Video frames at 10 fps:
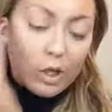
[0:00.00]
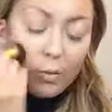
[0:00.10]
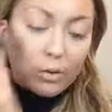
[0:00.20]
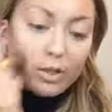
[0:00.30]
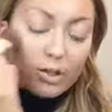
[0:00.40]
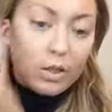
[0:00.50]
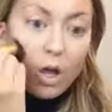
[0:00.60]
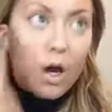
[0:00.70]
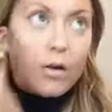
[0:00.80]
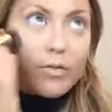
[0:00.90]
I really
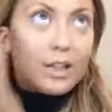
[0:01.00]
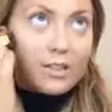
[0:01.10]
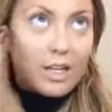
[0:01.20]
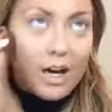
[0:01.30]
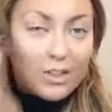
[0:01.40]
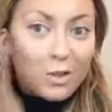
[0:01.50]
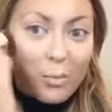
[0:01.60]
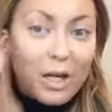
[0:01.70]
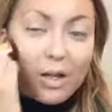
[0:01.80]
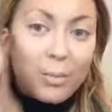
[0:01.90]
love this
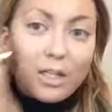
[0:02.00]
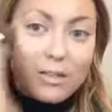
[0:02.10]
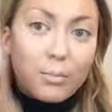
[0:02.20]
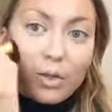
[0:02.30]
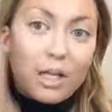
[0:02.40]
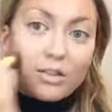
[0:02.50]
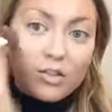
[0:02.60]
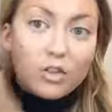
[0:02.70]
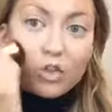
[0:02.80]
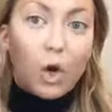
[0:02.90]
contour palette because it
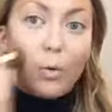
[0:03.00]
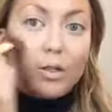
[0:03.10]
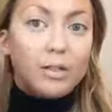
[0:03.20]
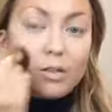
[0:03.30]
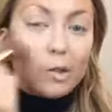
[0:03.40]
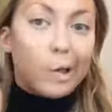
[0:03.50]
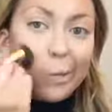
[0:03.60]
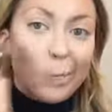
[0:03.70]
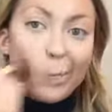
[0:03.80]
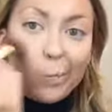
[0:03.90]
blends so
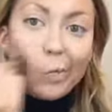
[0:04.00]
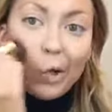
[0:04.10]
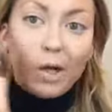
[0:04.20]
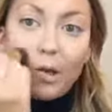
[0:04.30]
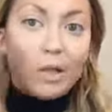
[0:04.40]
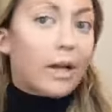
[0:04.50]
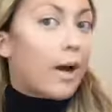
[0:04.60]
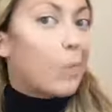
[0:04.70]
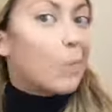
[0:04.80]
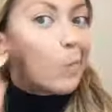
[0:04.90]
easily. Like,
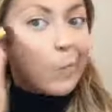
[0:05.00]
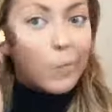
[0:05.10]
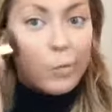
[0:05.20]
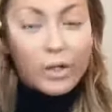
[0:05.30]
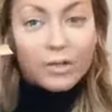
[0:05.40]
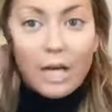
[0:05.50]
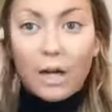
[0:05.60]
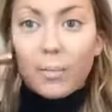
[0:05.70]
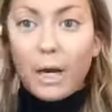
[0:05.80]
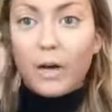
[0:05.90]
with a
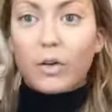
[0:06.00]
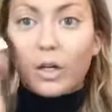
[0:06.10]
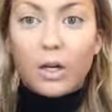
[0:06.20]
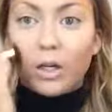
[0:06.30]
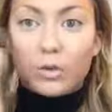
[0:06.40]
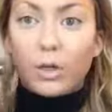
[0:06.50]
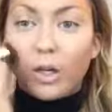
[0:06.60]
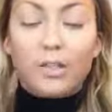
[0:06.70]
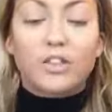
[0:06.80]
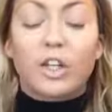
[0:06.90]
lot of powder contour
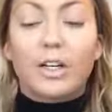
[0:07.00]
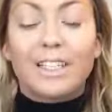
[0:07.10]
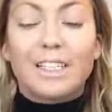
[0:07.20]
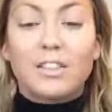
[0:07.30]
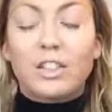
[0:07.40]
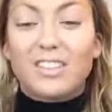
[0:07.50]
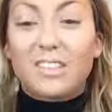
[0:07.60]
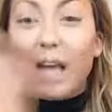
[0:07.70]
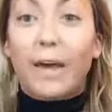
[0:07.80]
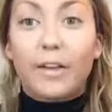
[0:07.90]
kits, you're going to need to
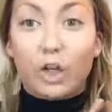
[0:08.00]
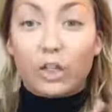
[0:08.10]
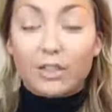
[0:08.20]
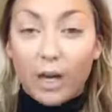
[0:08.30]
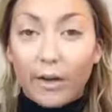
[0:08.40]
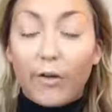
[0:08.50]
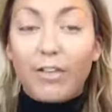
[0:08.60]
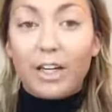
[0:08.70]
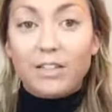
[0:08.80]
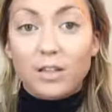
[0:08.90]
set your entire
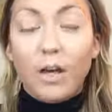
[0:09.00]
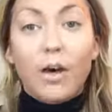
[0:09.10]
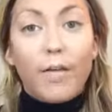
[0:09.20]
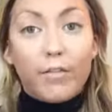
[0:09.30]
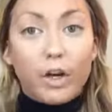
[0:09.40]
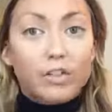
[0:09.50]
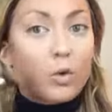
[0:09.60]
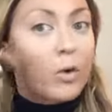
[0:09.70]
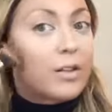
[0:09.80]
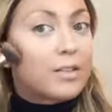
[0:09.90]
face first,
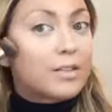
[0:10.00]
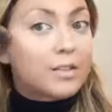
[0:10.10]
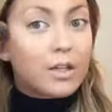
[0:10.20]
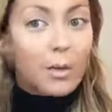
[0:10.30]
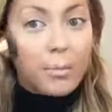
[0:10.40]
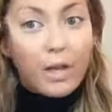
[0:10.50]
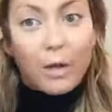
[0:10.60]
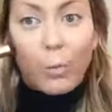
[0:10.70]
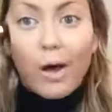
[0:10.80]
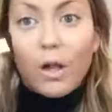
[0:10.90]
or this isn't going to
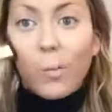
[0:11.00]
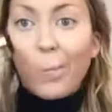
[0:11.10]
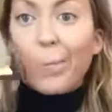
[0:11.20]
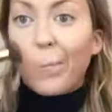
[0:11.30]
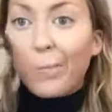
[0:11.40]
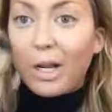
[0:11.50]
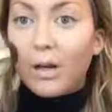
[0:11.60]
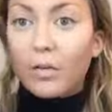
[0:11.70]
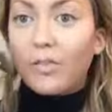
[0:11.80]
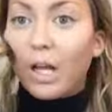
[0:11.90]
blend well. But
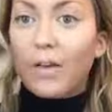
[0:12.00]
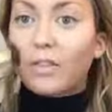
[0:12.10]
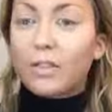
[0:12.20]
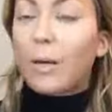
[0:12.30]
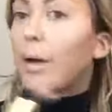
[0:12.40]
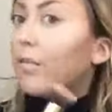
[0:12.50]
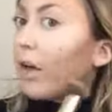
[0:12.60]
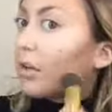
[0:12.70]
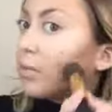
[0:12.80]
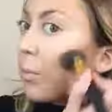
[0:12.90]
I don't even have to set my
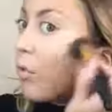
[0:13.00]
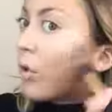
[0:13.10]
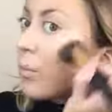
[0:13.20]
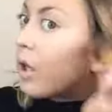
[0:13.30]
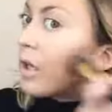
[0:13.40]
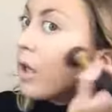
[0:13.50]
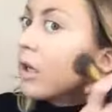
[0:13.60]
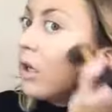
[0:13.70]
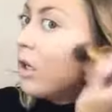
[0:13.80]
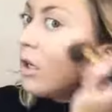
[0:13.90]
face before blending.